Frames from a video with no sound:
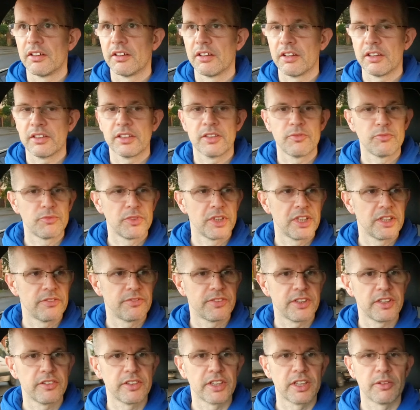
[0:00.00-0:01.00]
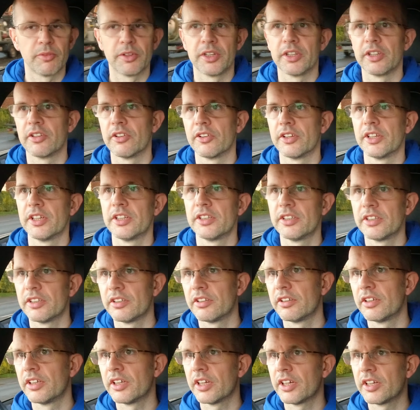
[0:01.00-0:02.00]
I didn't really feel that when I got in.
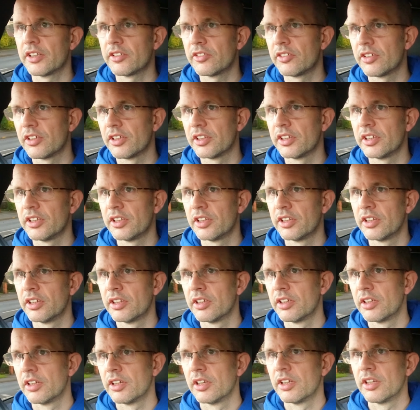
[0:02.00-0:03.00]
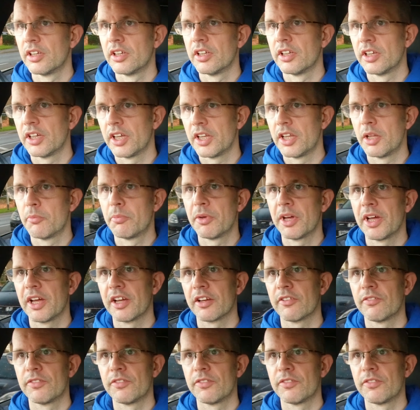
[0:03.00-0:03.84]
It actually, in the back,